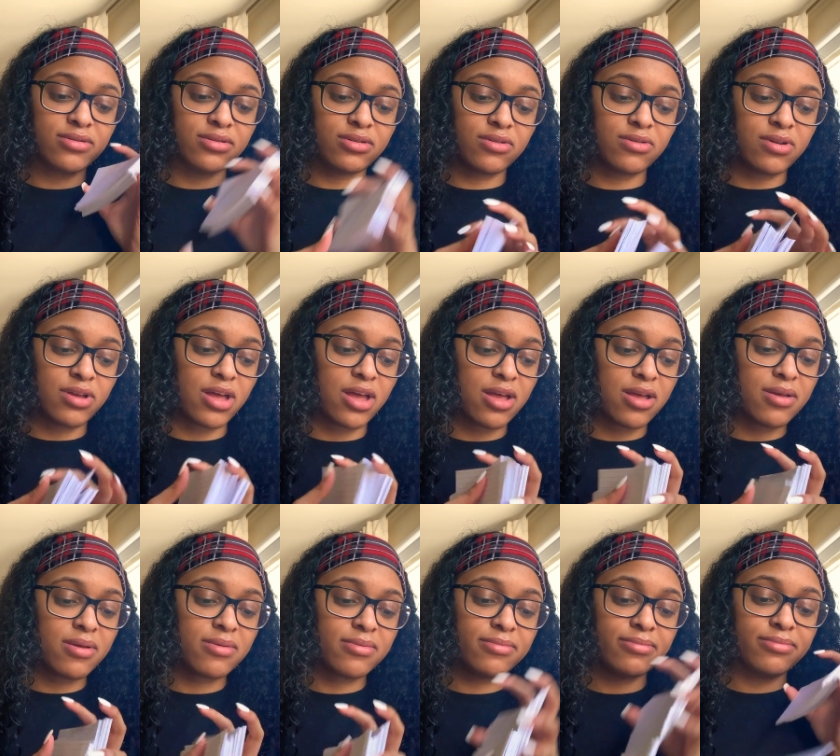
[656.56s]
Okay.
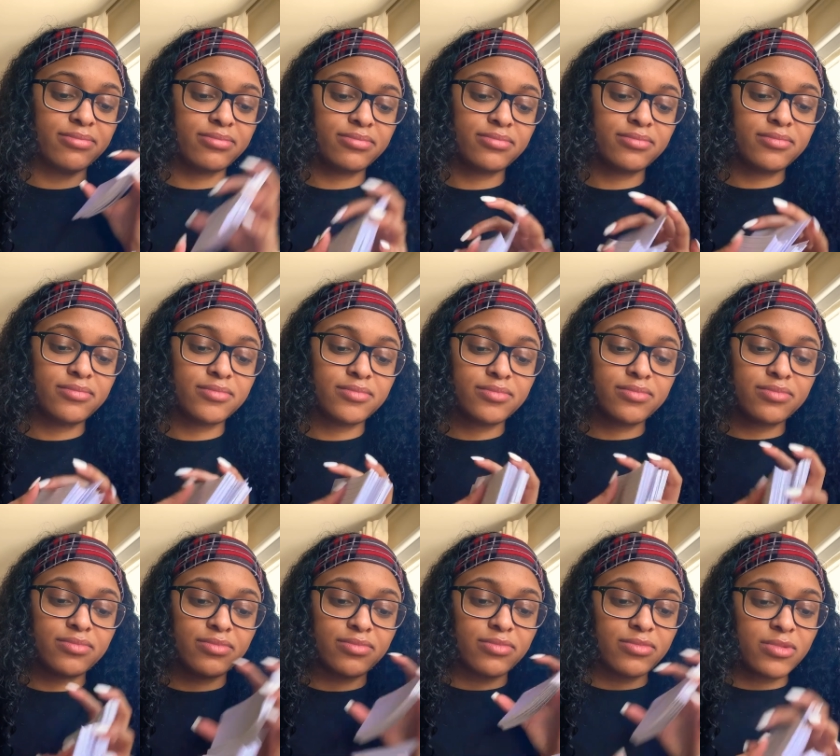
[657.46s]

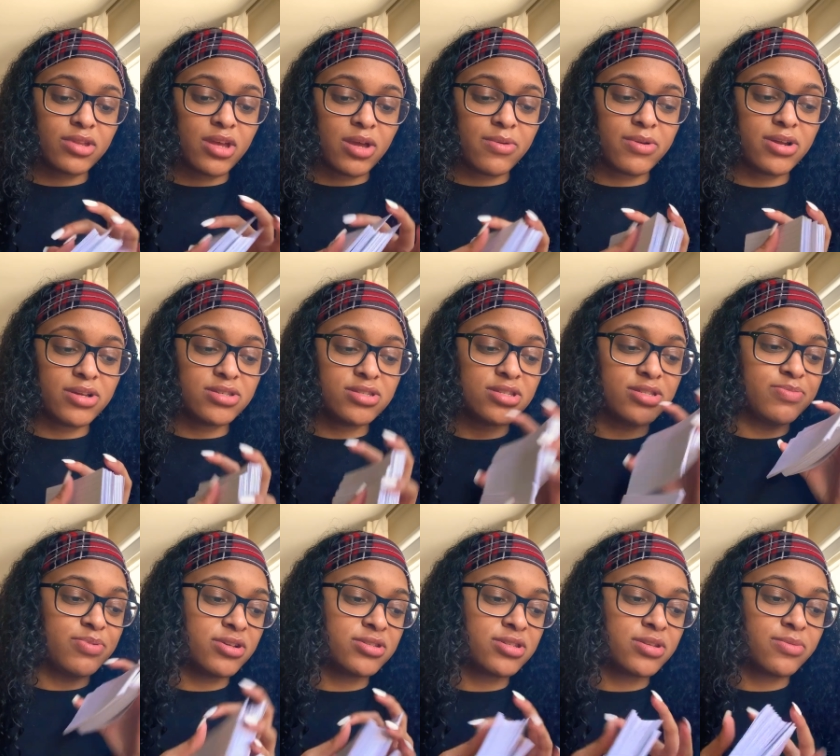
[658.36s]
What else does
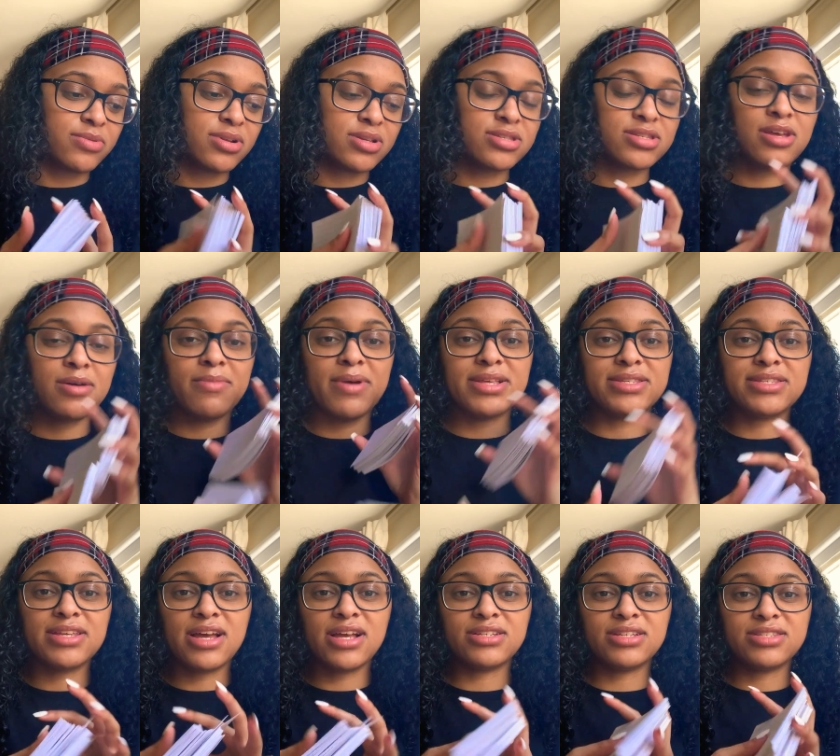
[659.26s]
person want to tell my
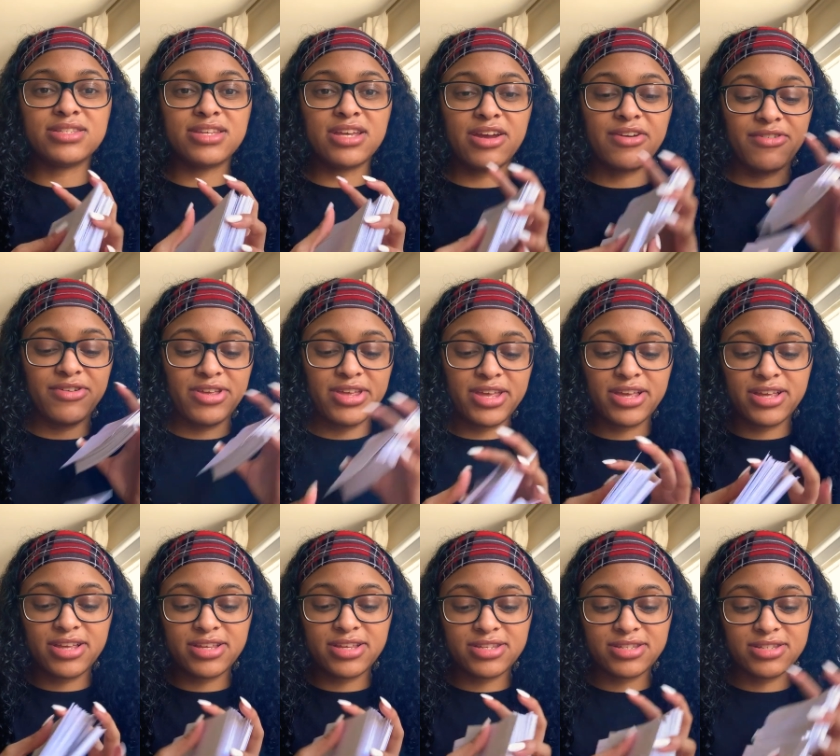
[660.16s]

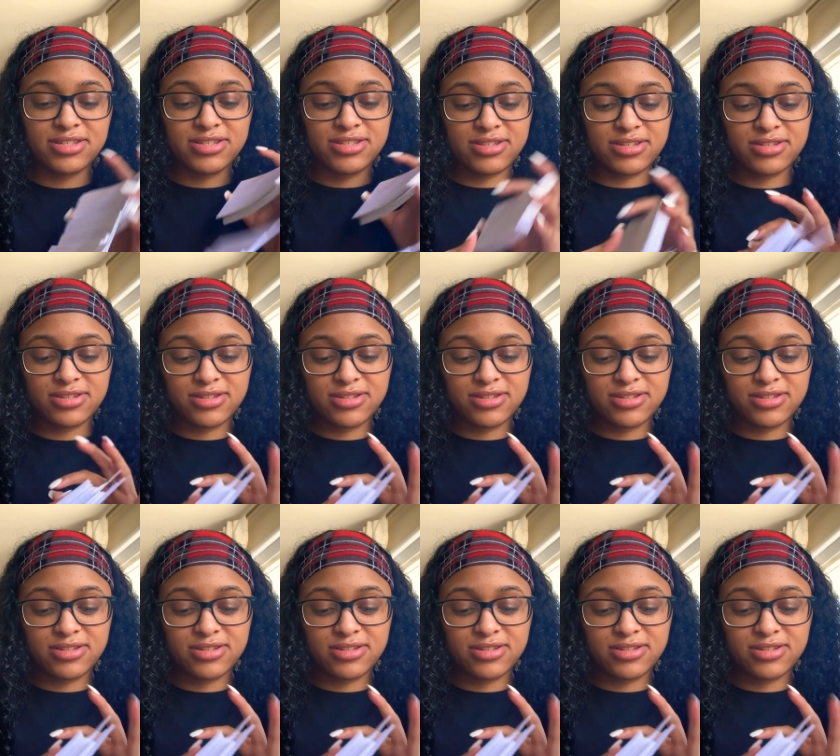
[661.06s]
Sagittarius?